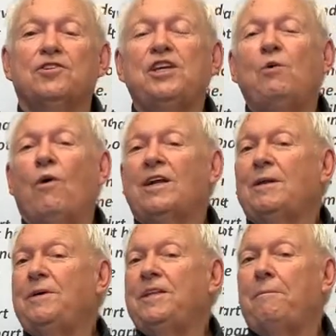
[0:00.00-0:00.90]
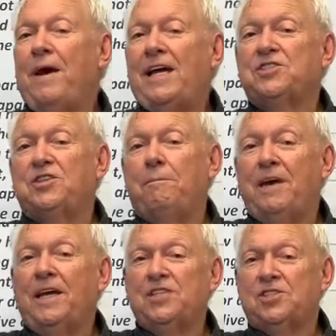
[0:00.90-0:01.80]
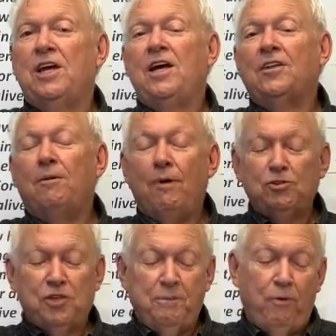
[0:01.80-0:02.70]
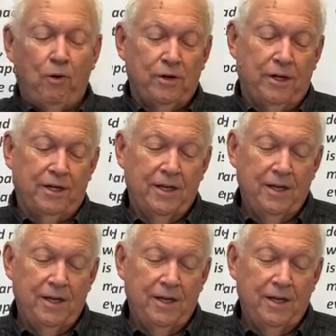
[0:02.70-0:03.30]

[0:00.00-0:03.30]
He wanted to be the best, the biggest, the most important.